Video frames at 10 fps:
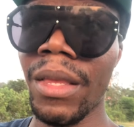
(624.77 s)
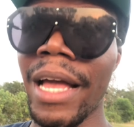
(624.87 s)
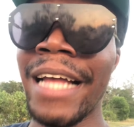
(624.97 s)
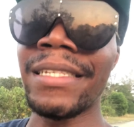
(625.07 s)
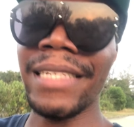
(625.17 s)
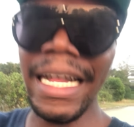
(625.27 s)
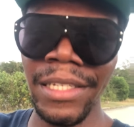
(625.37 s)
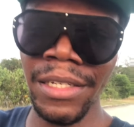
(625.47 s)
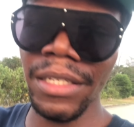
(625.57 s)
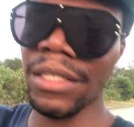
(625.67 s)
As
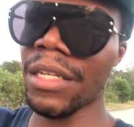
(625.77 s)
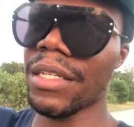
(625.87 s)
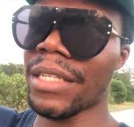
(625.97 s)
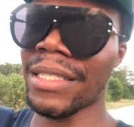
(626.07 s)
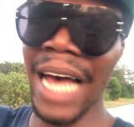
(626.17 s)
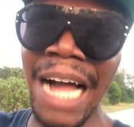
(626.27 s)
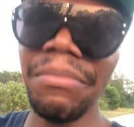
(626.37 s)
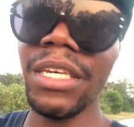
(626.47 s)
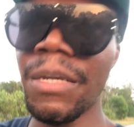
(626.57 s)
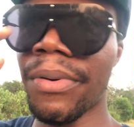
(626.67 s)
Saturn is the
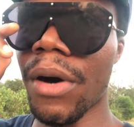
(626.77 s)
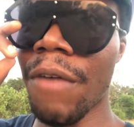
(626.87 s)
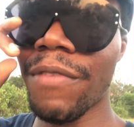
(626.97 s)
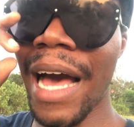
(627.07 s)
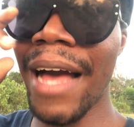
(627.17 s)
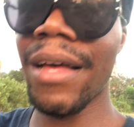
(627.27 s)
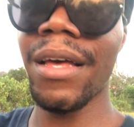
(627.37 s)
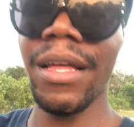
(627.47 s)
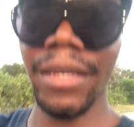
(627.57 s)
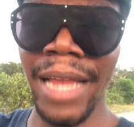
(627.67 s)
timekeeper of that.
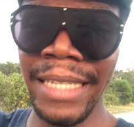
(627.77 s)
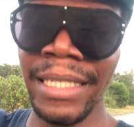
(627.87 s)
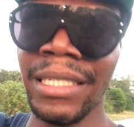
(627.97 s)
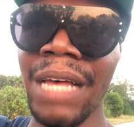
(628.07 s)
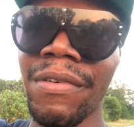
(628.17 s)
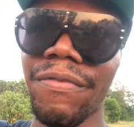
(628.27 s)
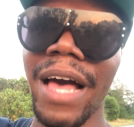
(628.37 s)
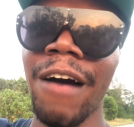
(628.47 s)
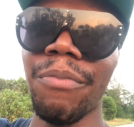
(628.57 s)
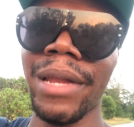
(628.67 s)
That's the 7th
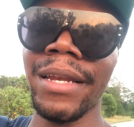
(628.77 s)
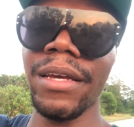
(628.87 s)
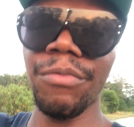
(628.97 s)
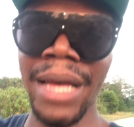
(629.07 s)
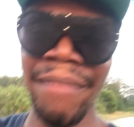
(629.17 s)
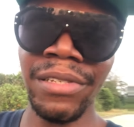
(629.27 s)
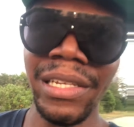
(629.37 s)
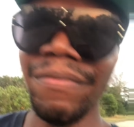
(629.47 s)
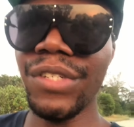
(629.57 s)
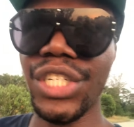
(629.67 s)
out planet. We have
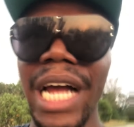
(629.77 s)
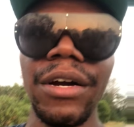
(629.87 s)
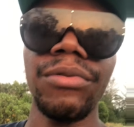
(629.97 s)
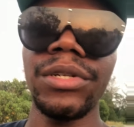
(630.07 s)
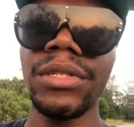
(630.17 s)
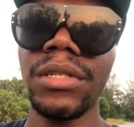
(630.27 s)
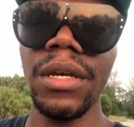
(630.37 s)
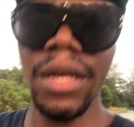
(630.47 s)
7 chakras.